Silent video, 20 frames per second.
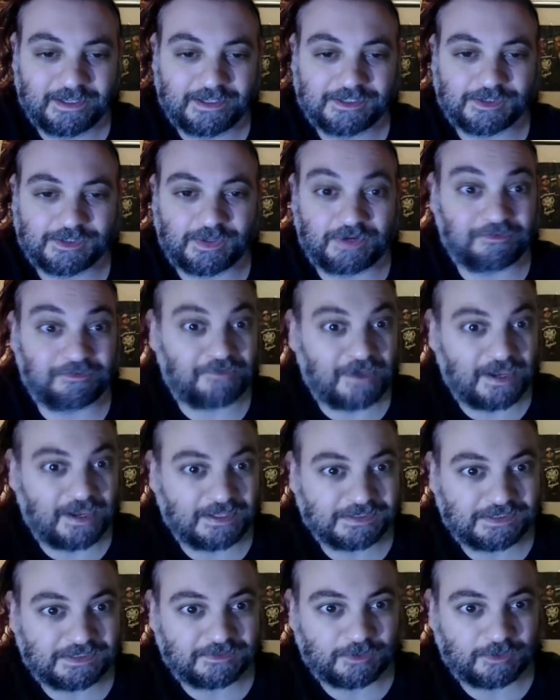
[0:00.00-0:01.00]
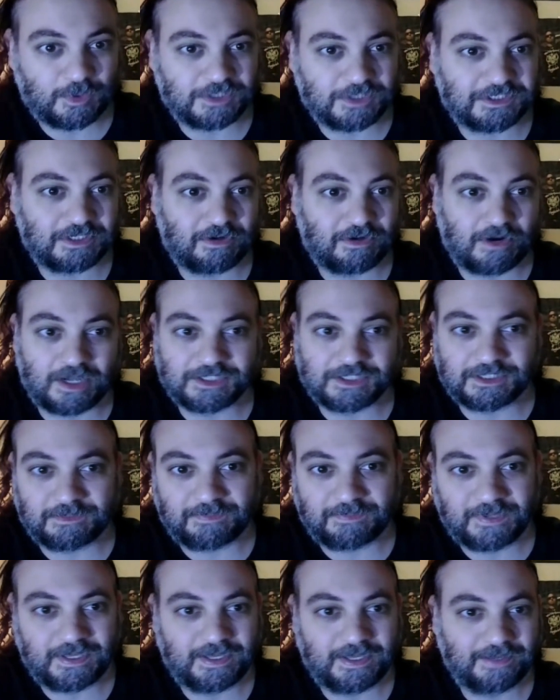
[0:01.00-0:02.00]
So any fans of Twiztid or
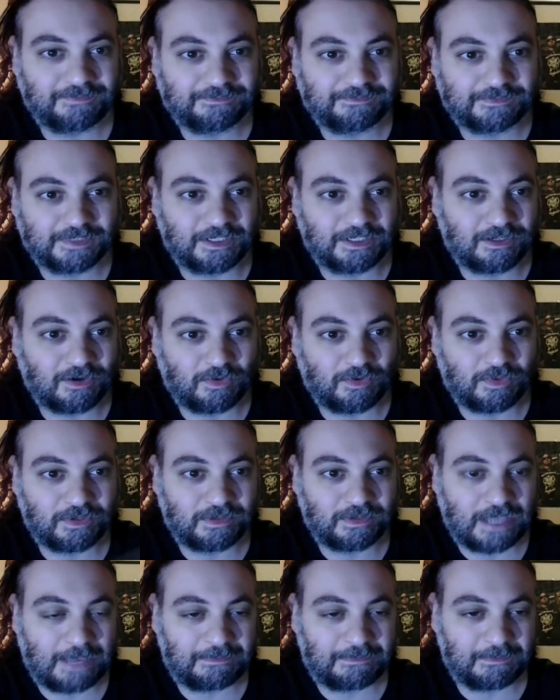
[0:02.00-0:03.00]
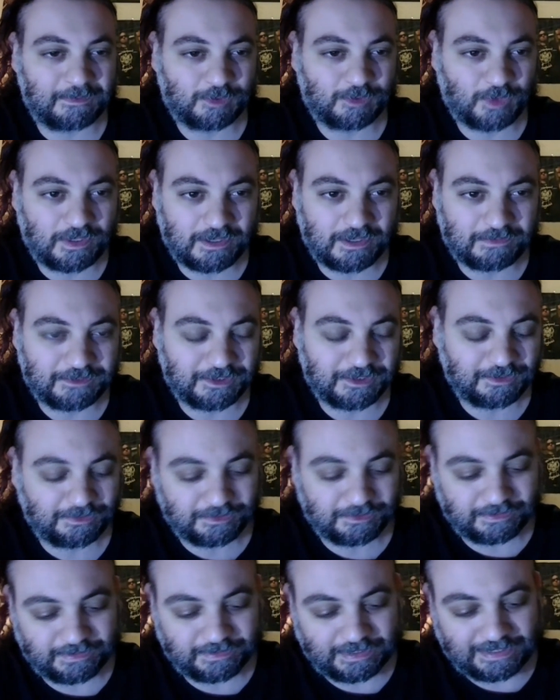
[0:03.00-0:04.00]
ICP, you know what happened between them
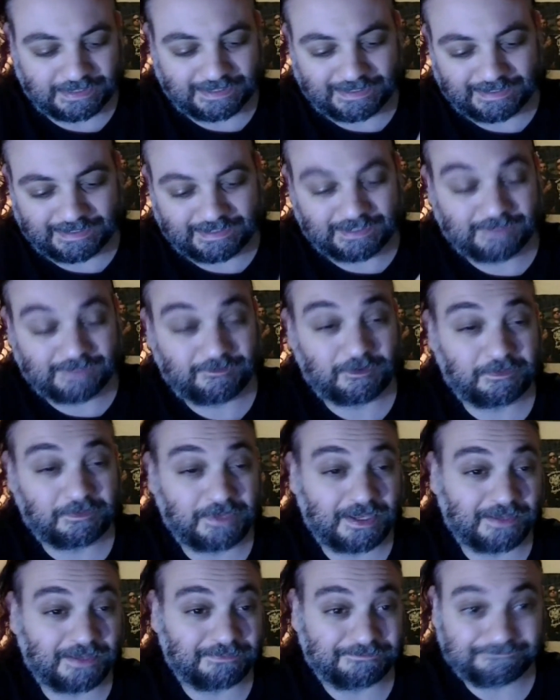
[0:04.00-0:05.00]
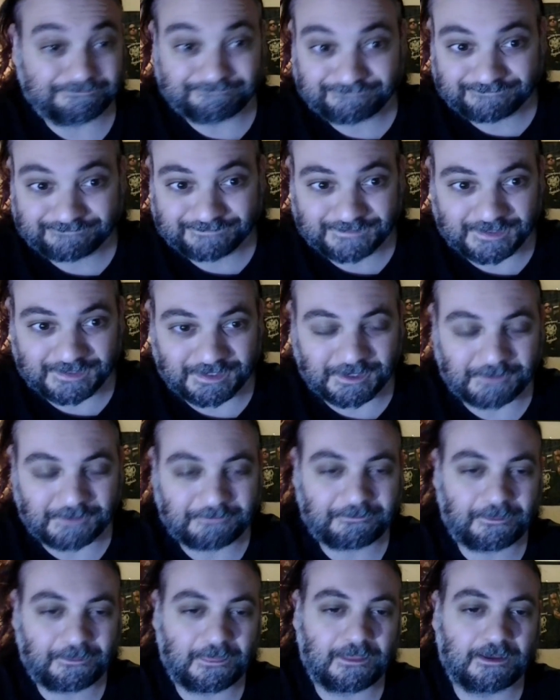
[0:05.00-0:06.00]
two fill me in, you know.
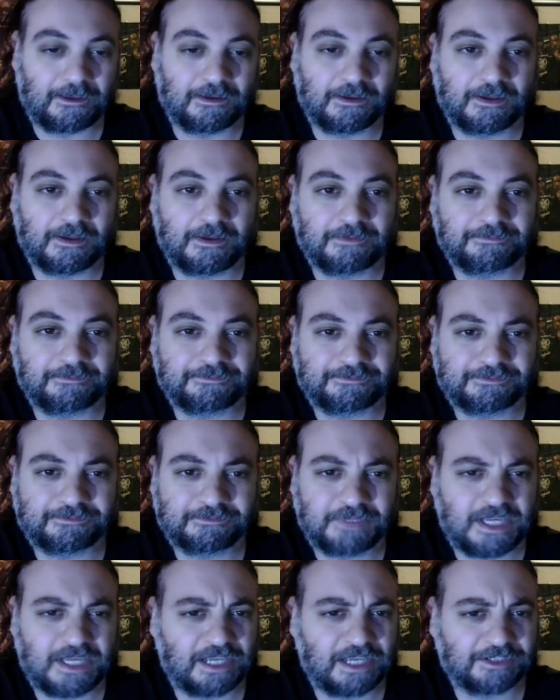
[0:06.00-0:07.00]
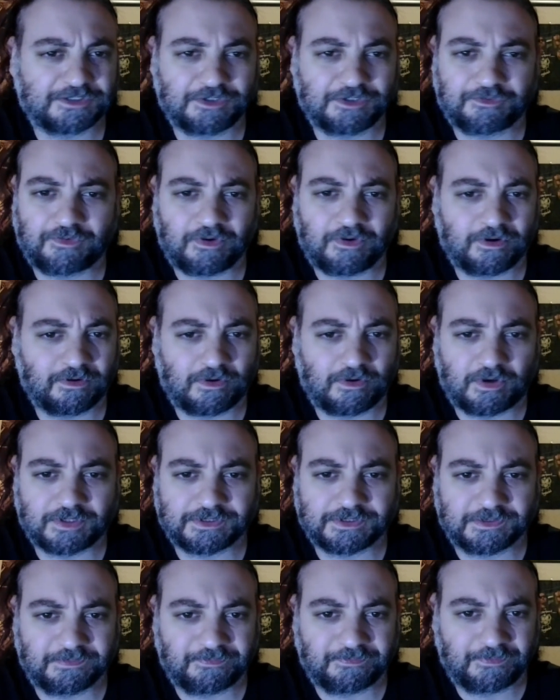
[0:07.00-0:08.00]
Um, but yeah, so far
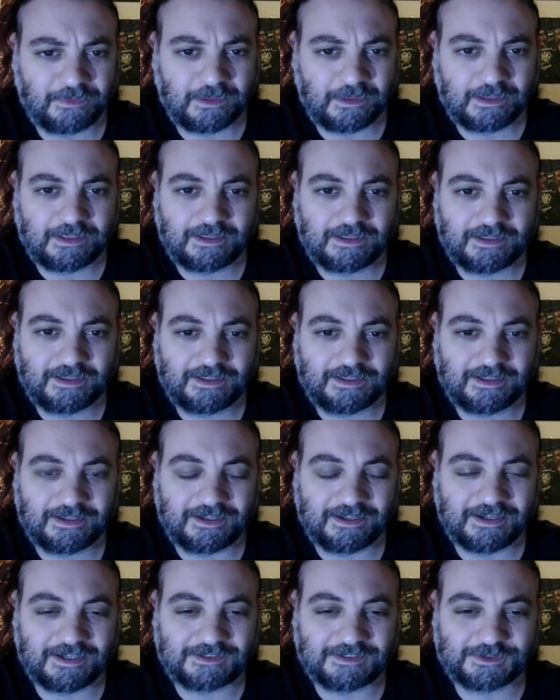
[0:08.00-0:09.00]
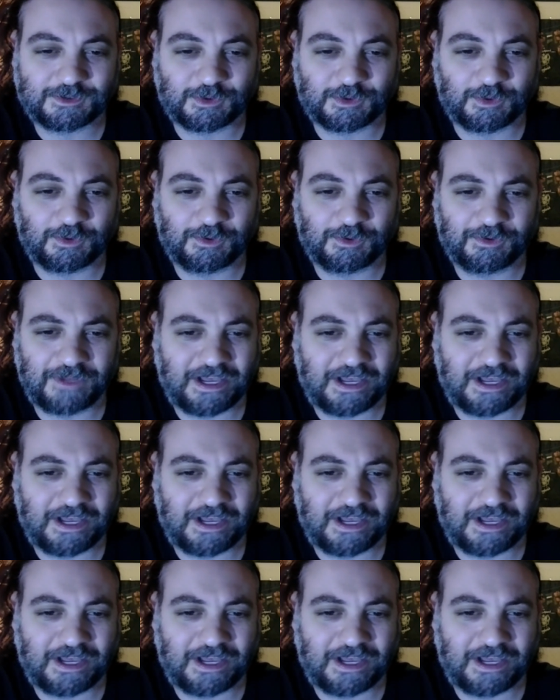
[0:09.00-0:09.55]
awesome. Uh, it's cool.